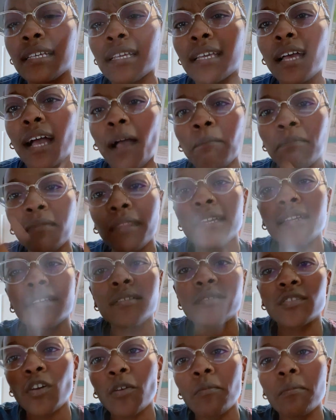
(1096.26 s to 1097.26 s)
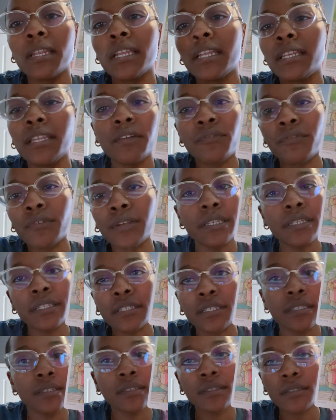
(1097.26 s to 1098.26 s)
I'm thinking so many different
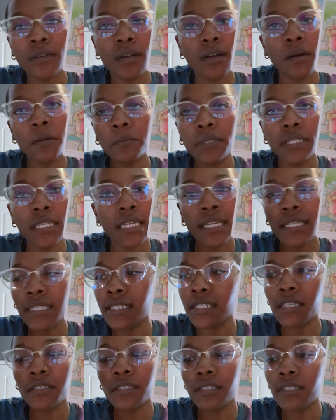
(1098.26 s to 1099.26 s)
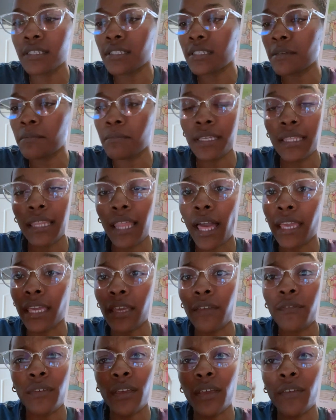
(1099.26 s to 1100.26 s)
things. This could be like
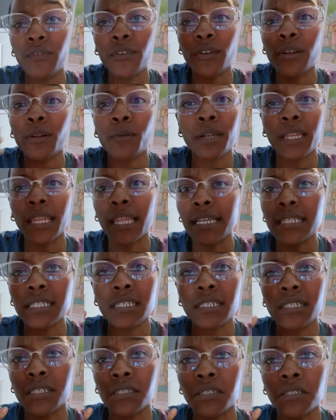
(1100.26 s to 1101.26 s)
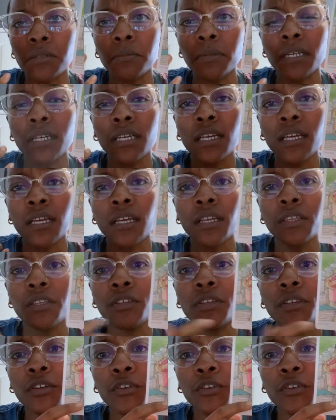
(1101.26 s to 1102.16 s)
if you're in a relationship and